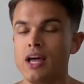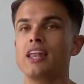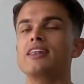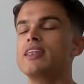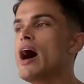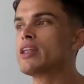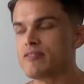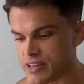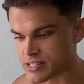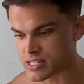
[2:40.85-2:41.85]
None of
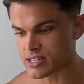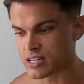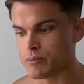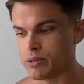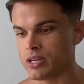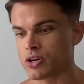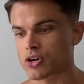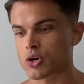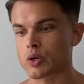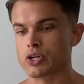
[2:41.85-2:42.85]
this is going to be
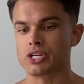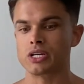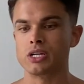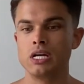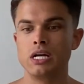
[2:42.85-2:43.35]
encouraging